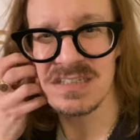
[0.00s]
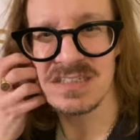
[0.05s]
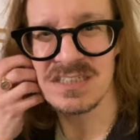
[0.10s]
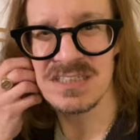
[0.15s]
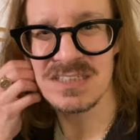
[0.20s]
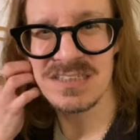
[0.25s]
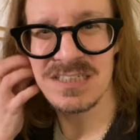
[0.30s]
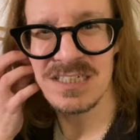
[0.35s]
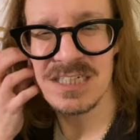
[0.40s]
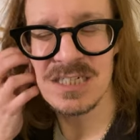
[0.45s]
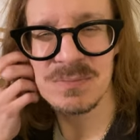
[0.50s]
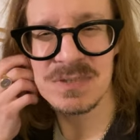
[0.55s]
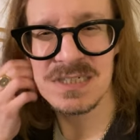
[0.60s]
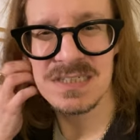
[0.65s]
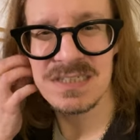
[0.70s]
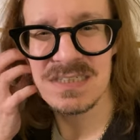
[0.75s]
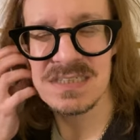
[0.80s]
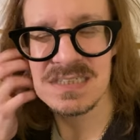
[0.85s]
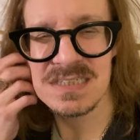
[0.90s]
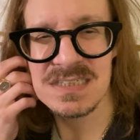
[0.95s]
Do you know what I
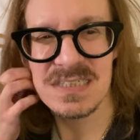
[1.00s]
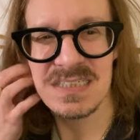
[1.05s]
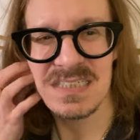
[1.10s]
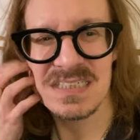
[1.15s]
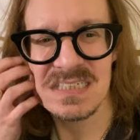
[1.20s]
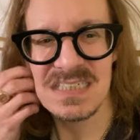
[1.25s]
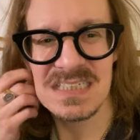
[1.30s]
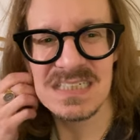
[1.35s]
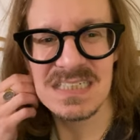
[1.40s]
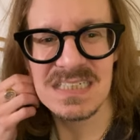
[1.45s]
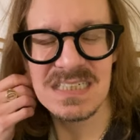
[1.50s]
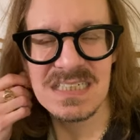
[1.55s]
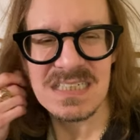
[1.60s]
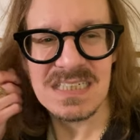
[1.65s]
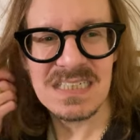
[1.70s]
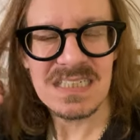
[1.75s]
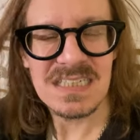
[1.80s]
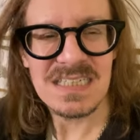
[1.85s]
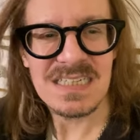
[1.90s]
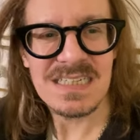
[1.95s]
mean?
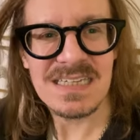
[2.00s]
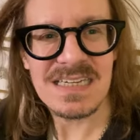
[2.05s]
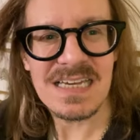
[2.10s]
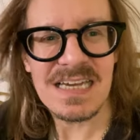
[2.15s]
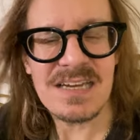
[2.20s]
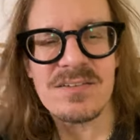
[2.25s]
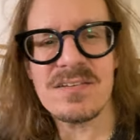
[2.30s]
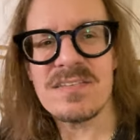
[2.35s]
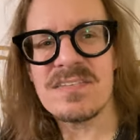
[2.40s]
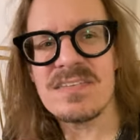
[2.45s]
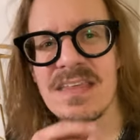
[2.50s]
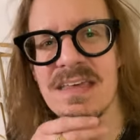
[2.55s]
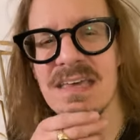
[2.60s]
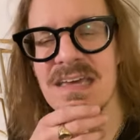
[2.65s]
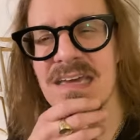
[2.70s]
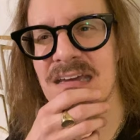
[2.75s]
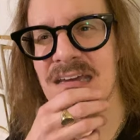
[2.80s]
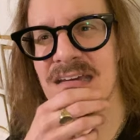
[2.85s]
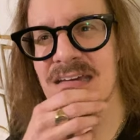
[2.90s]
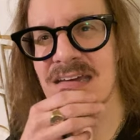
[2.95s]
I was
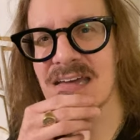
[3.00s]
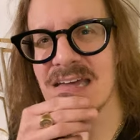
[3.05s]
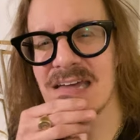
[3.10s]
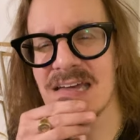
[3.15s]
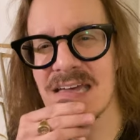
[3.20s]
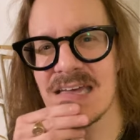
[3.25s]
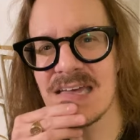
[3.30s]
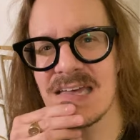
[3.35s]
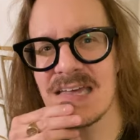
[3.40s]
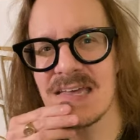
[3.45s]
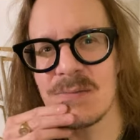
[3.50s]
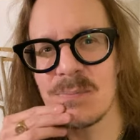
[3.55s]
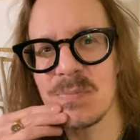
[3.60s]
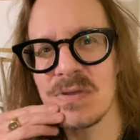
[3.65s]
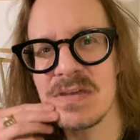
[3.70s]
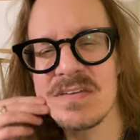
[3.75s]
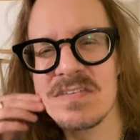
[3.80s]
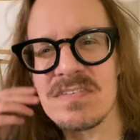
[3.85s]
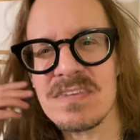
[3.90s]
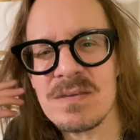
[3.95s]
like,
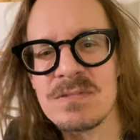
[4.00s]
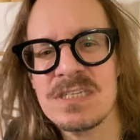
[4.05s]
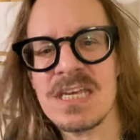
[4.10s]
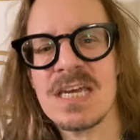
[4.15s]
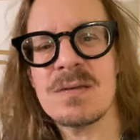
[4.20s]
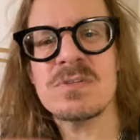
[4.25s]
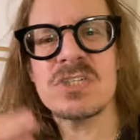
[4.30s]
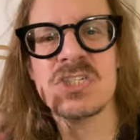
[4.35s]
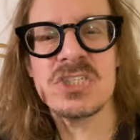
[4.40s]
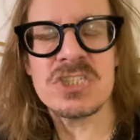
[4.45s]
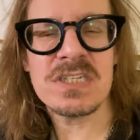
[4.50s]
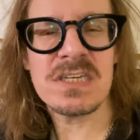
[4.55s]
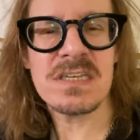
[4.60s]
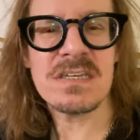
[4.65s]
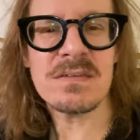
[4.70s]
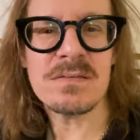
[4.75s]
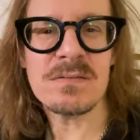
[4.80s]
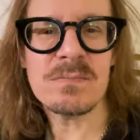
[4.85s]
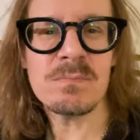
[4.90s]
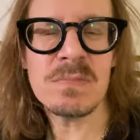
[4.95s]
because sometimes shit
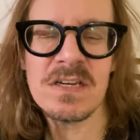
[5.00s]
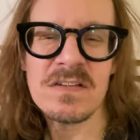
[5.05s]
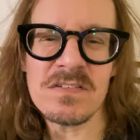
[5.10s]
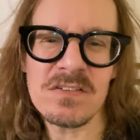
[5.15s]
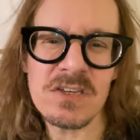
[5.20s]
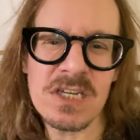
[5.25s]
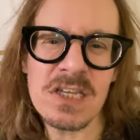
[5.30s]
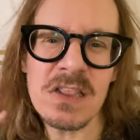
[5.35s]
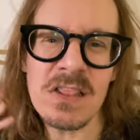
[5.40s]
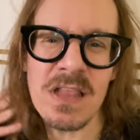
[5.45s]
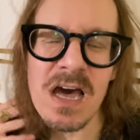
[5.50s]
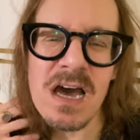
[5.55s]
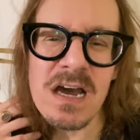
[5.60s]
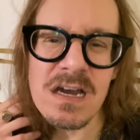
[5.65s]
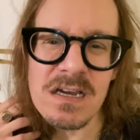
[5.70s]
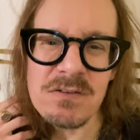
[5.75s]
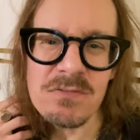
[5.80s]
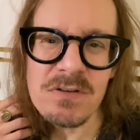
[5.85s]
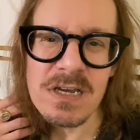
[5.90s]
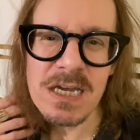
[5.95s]
means good luck,
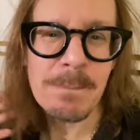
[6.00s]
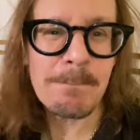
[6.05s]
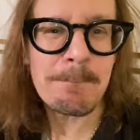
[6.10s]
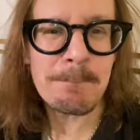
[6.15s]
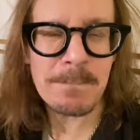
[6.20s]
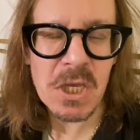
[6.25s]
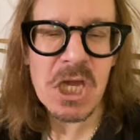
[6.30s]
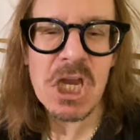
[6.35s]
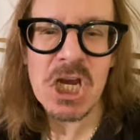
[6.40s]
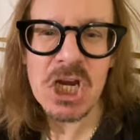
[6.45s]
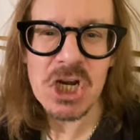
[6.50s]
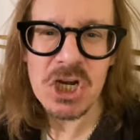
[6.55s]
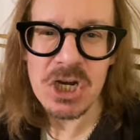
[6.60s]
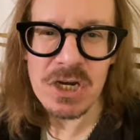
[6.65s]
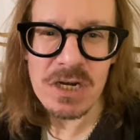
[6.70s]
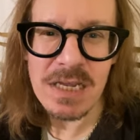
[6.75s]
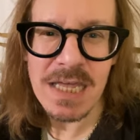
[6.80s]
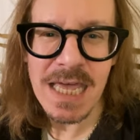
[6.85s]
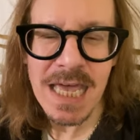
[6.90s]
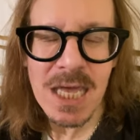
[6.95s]
right?
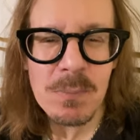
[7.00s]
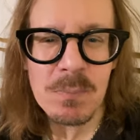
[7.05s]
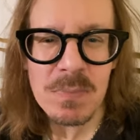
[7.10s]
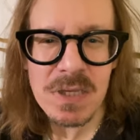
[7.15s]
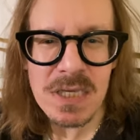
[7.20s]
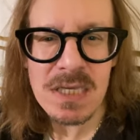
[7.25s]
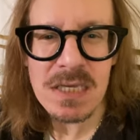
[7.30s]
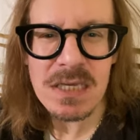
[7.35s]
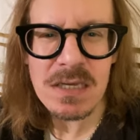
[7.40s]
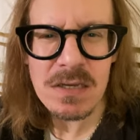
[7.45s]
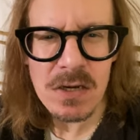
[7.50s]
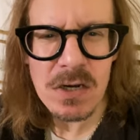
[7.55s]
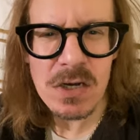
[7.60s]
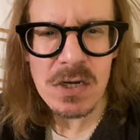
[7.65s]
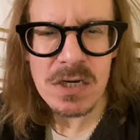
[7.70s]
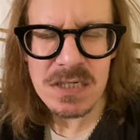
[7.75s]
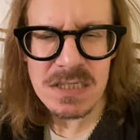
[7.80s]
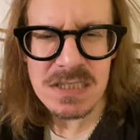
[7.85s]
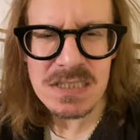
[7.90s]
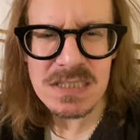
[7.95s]
Merde,
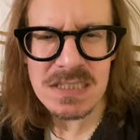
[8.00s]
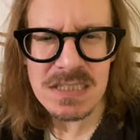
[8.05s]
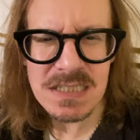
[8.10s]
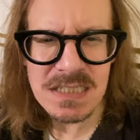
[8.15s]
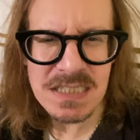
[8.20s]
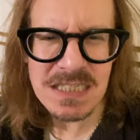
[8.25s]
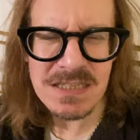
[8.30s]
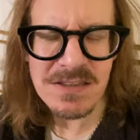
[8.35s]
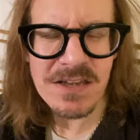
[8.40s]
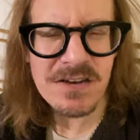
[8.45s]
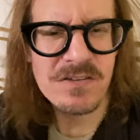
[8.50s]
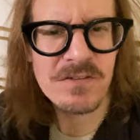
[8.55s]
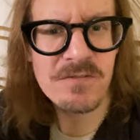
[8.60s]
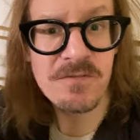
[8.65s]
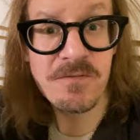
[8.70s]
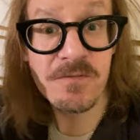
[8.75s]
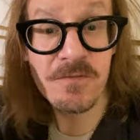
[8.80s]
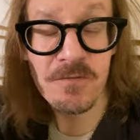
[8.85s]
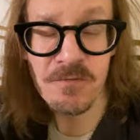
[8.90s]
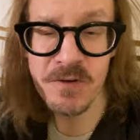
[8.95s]
M-E-R-D-E, that's a
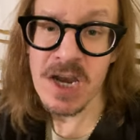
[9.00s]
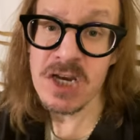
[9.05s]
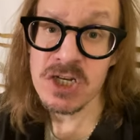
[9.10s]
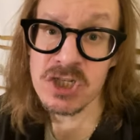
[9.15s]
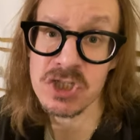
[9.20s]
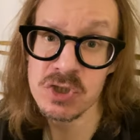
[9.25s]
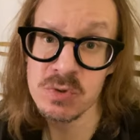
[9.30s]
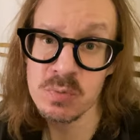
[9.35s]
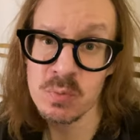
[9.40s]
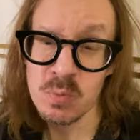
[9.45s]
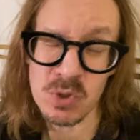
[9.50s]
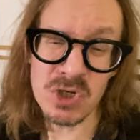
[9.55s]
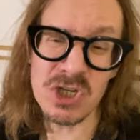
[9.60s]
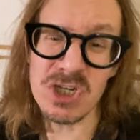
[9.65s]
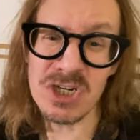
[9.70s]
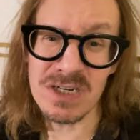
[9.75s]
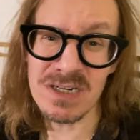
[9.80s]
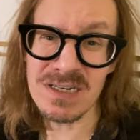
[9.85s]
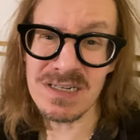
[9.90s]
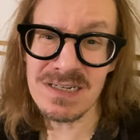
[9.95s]
French
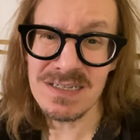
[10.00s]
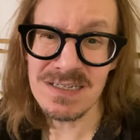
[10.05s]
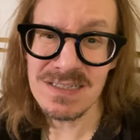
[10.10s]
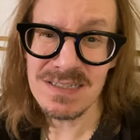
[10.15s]
word.